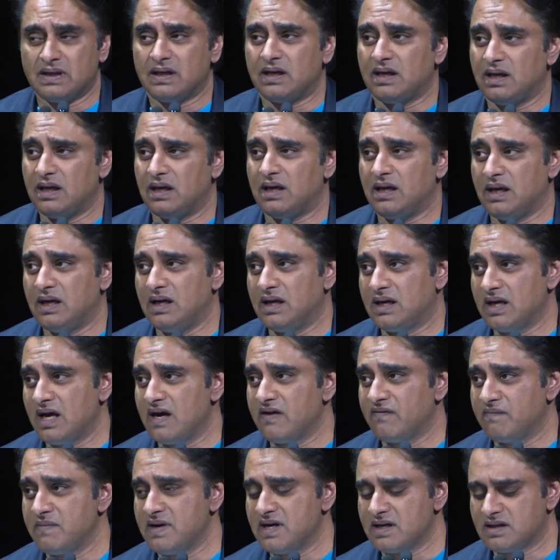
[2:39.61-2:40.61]
He
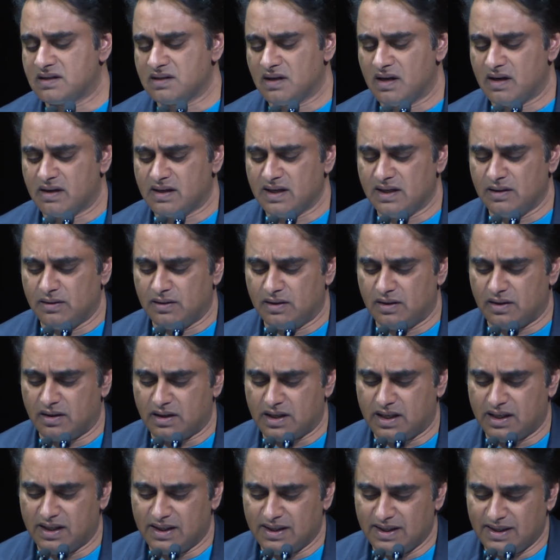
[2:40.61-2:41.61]
gave me a dirty
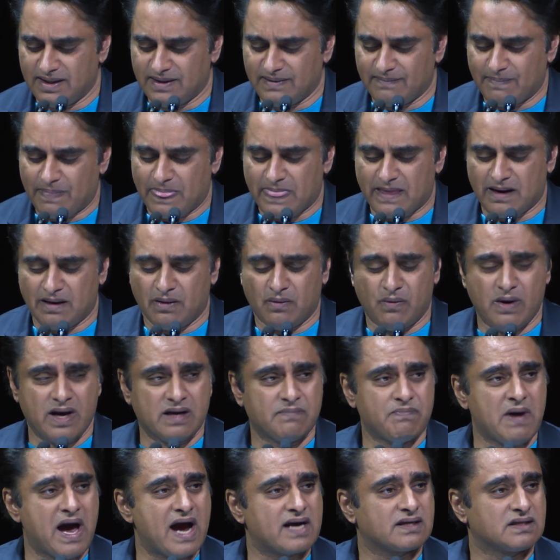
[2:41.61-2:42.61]
look,
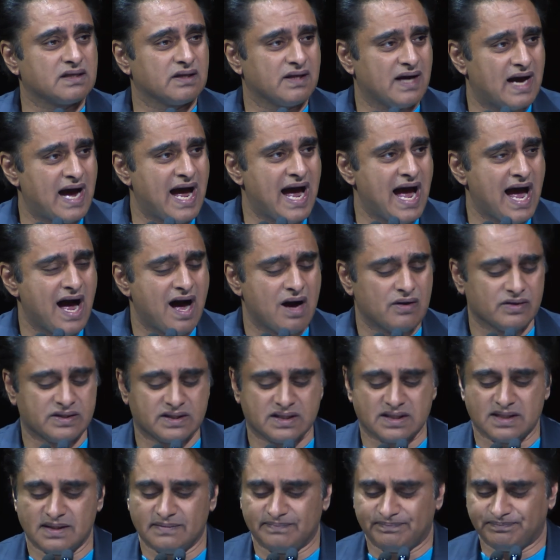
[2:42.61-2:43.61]
went back to the
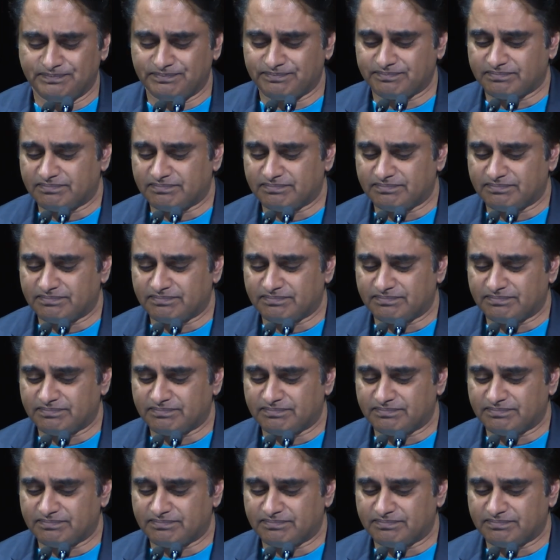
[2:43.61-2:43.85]
house,